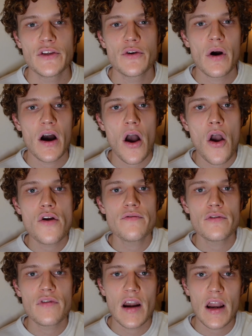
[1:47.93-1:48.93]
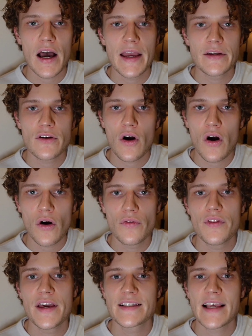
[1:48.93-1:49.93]
you are over-reliant
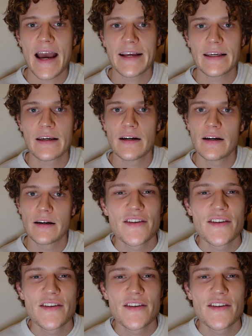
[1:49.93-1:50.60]
on this anchor.